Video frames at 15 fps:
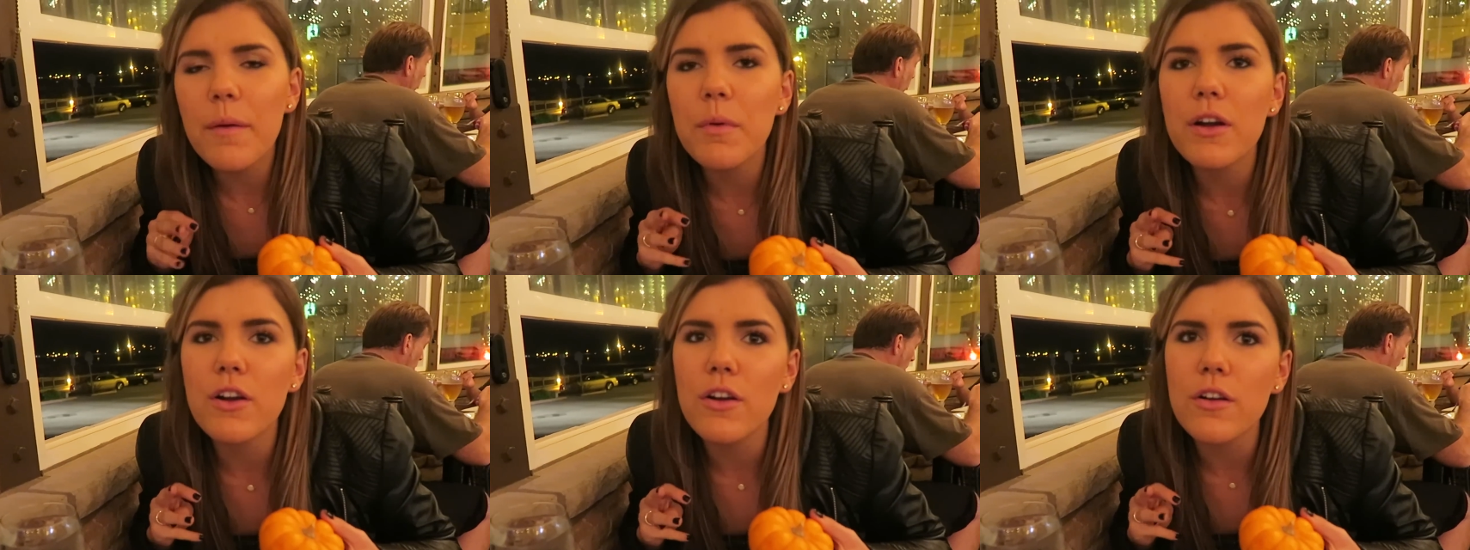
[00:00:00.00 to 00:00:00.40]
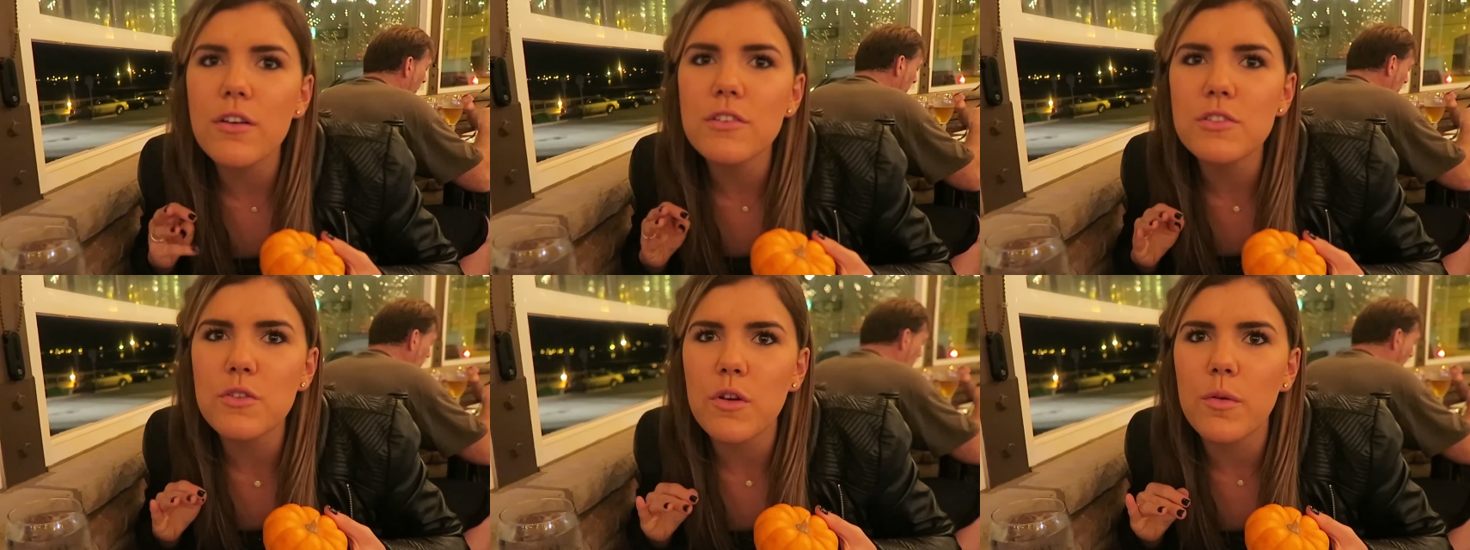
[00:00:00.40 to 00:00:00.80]
yeah, but
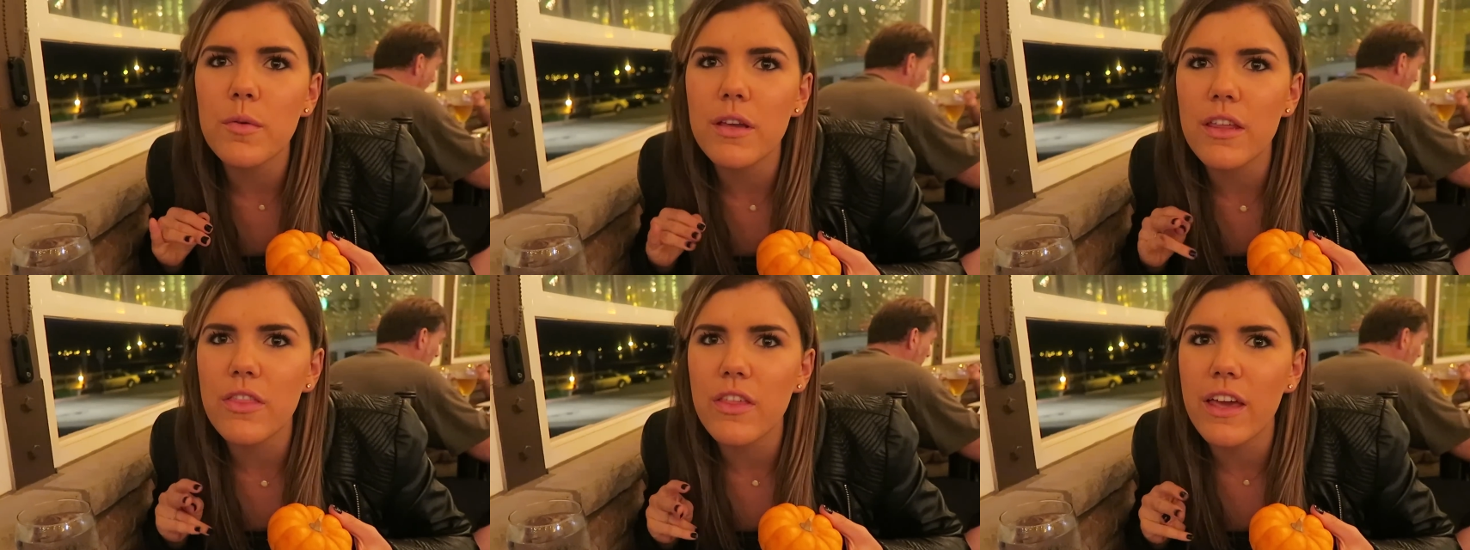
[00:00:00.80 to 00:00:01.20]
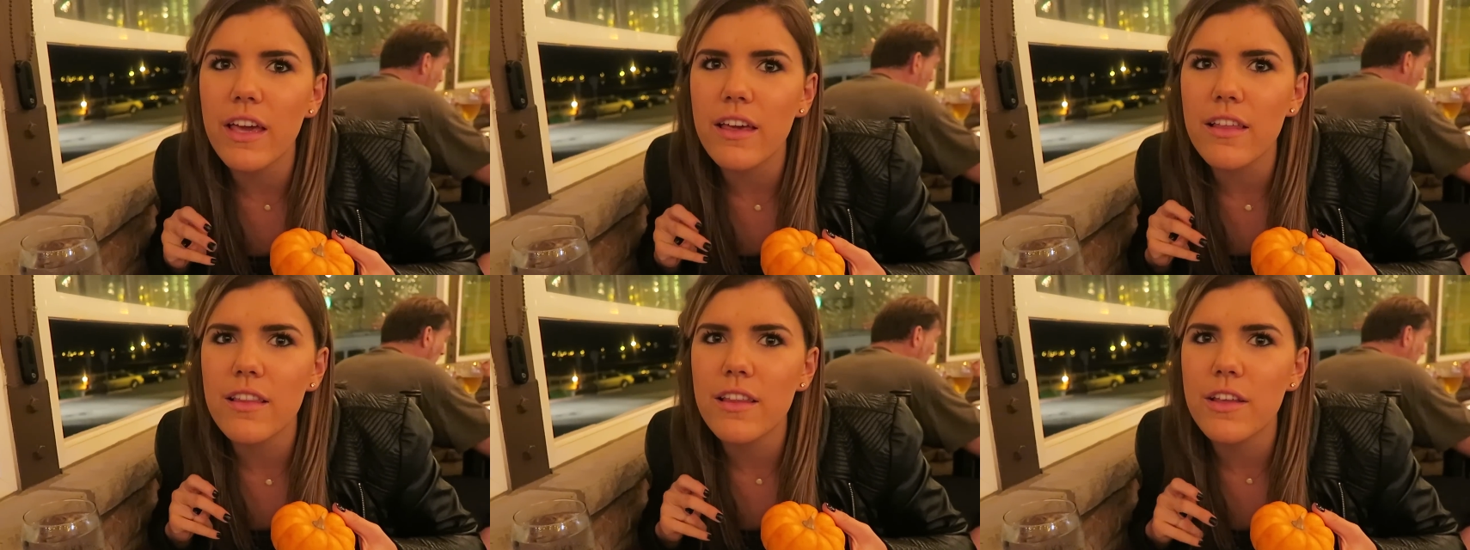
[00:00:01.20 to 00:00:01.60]
girls normally
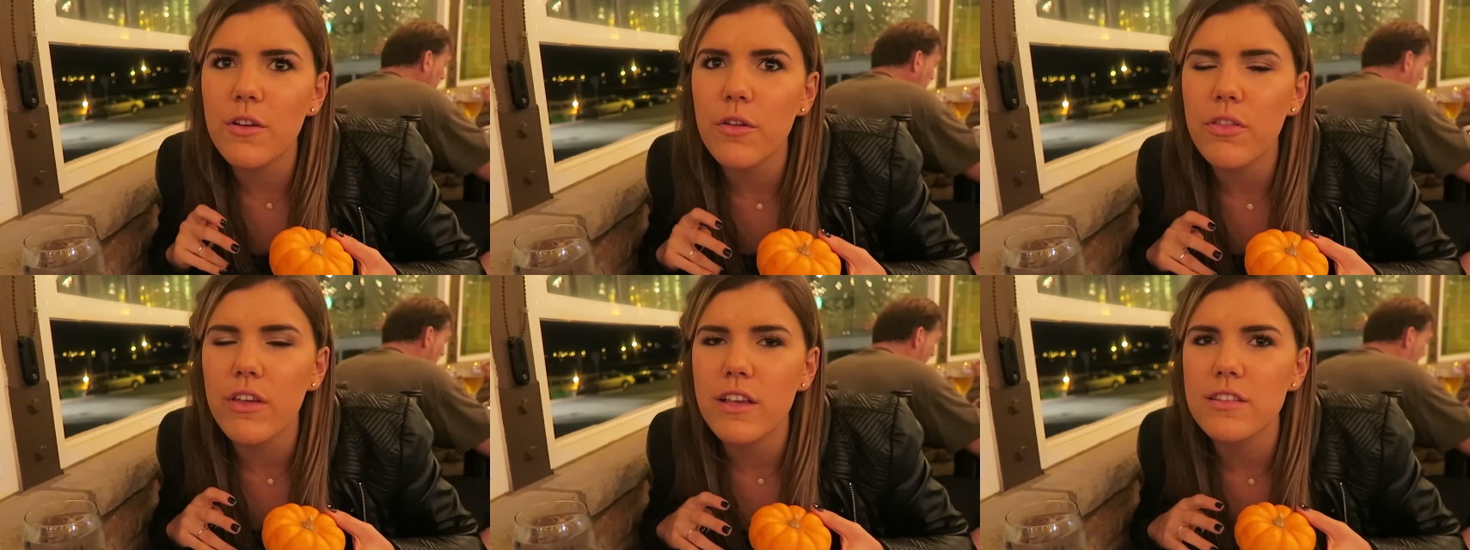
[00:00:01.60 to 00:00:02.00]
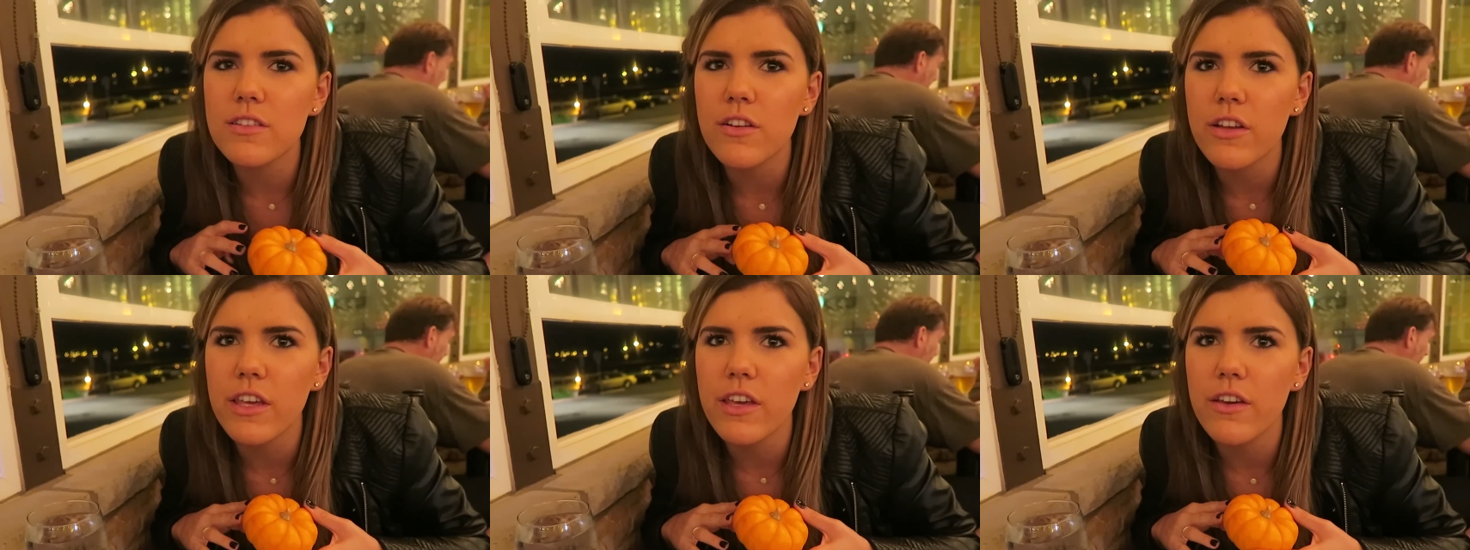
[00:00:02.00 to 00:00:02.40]
think little things
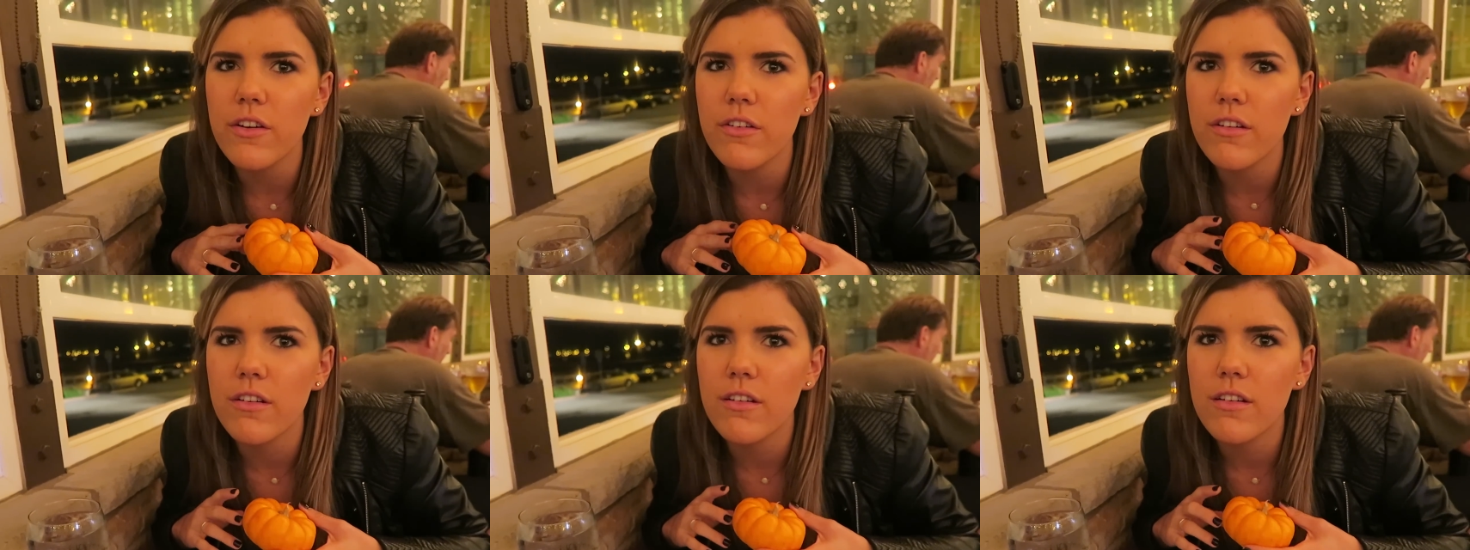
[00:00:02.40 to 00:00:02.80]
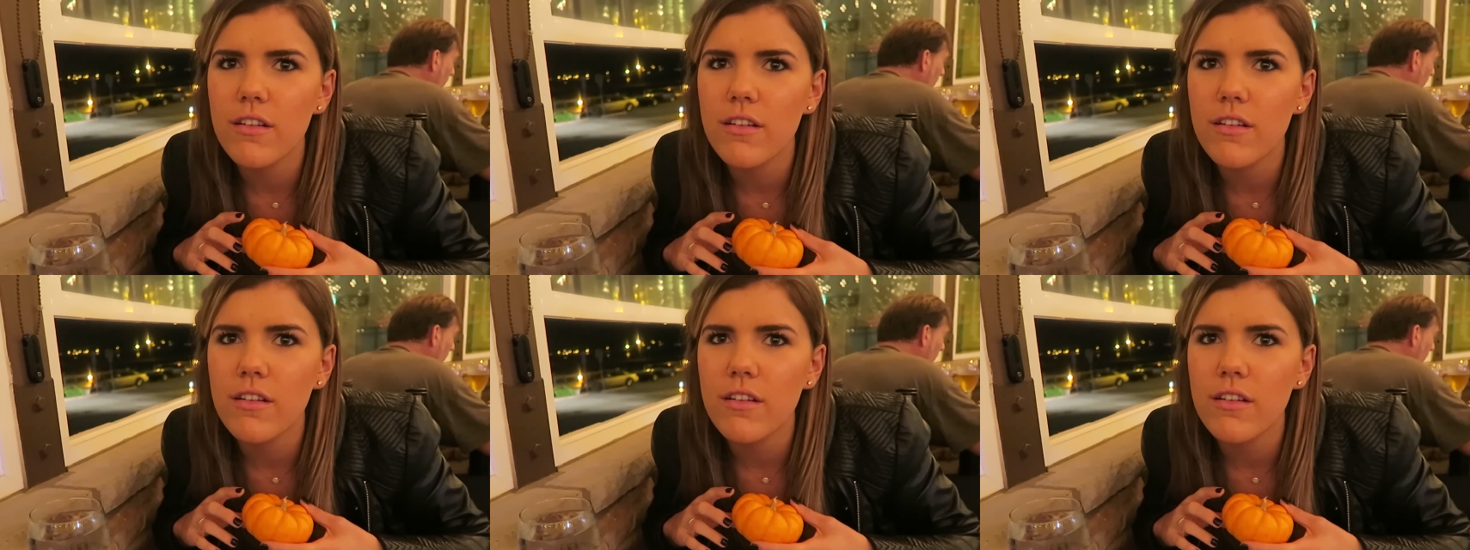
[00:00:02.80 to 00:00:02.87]
are cute,